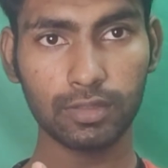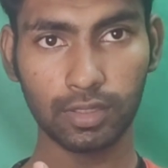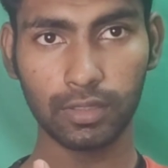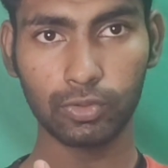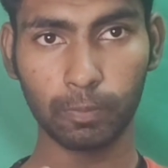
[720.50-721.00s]
is
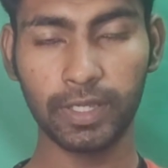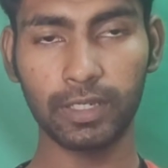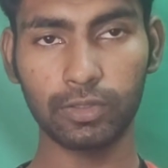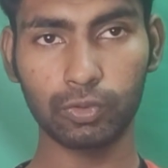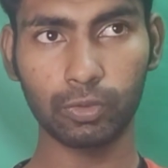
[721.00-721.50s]
a
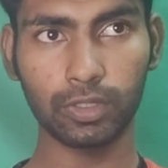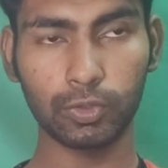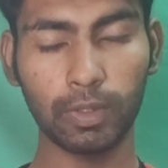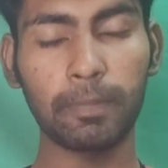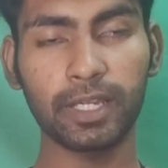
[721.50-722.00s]

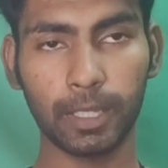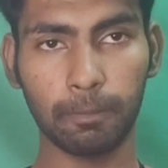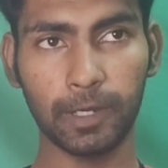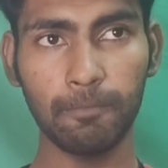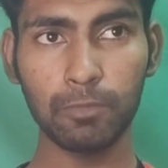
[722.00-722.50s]
sweeper
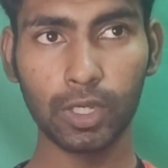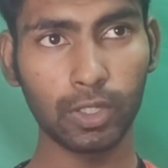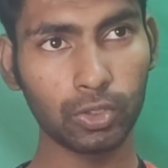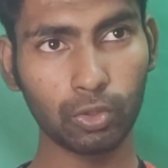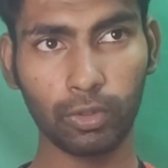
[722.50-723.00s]
keeper,
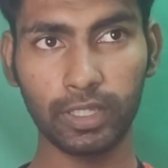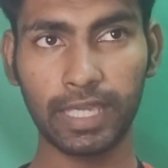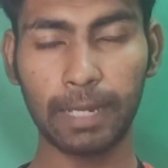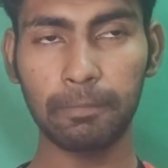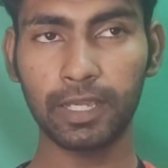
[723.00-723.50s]
so he
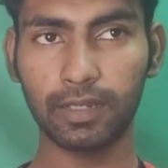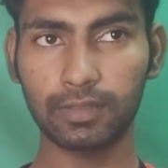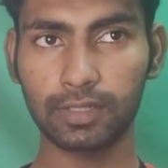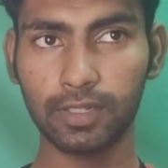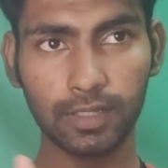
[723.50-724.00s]
can be
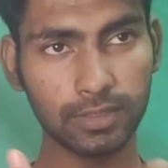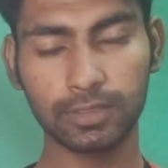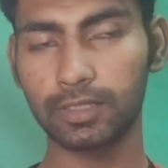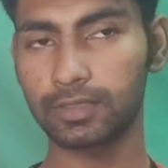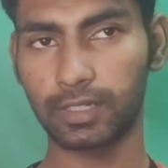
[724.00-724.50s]
considered as
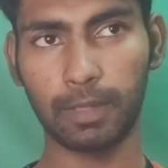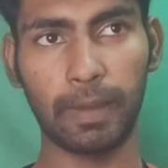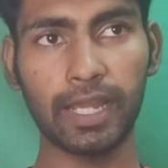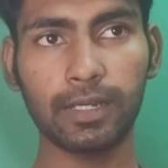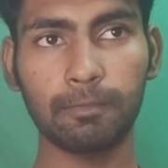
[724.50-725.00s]
a third center
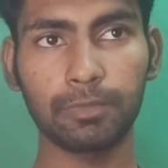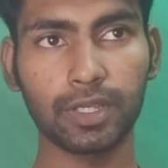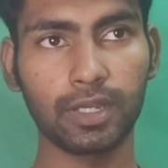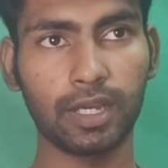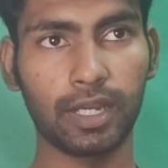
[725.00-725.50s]
back.
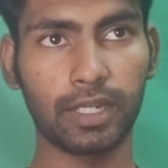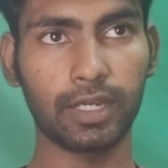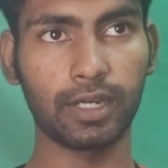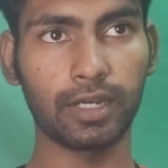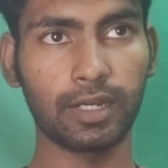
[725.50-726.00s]
And
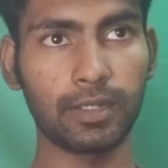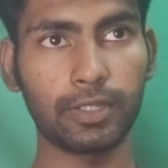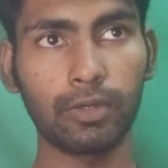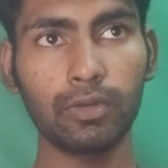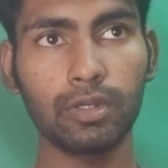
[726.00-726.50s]

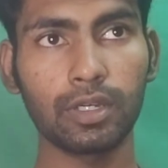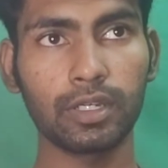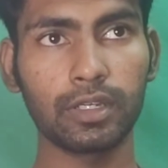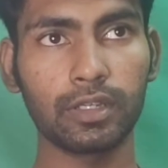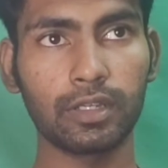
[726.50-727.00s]

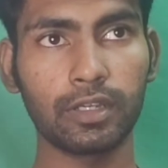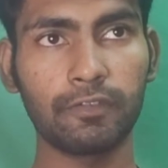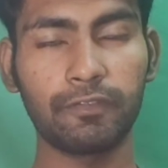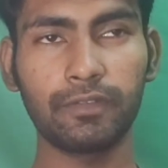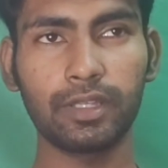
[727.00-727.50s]

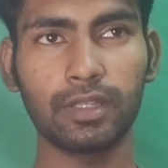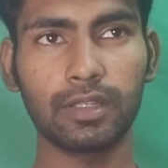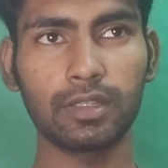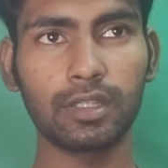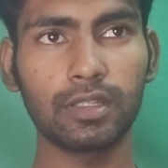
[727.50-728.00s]
if
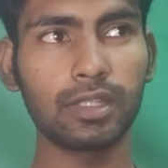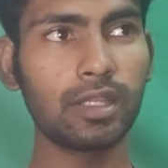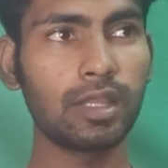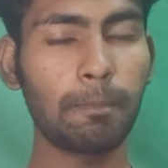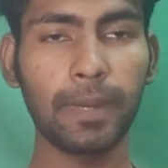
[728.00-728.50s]

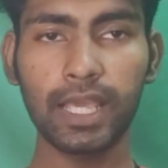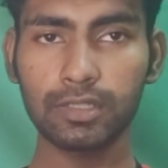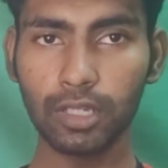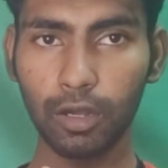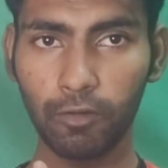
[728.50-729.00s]
the play
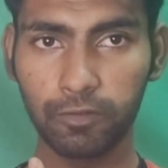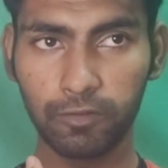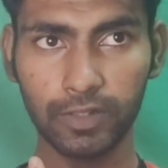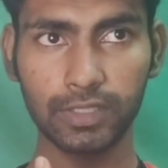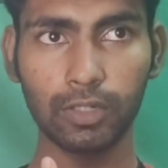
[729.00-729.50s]
style of
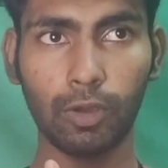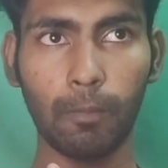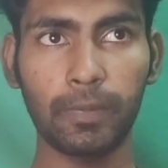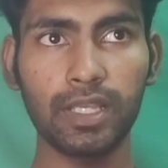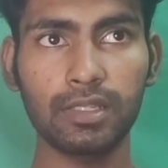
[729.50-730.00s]
Vincent
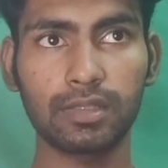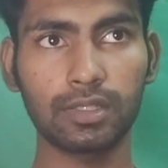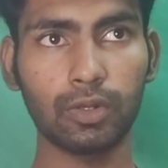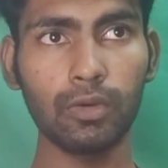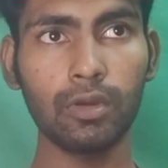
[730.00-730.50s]
Kompany is